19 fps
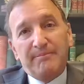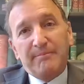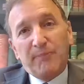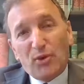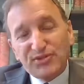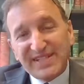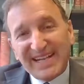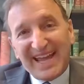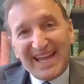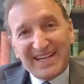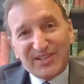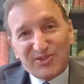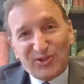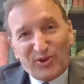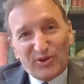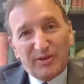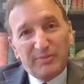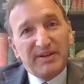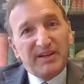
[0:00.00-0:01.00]
mostly
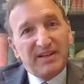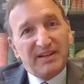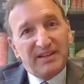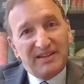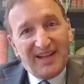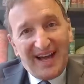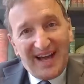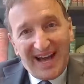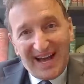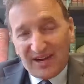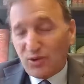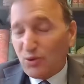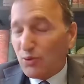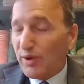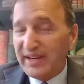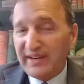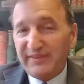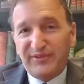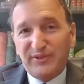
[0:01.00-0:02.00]
anecdotal,
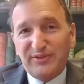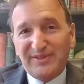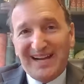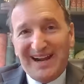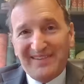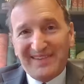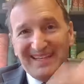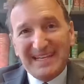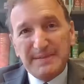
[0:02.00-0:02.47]
but quite a few now,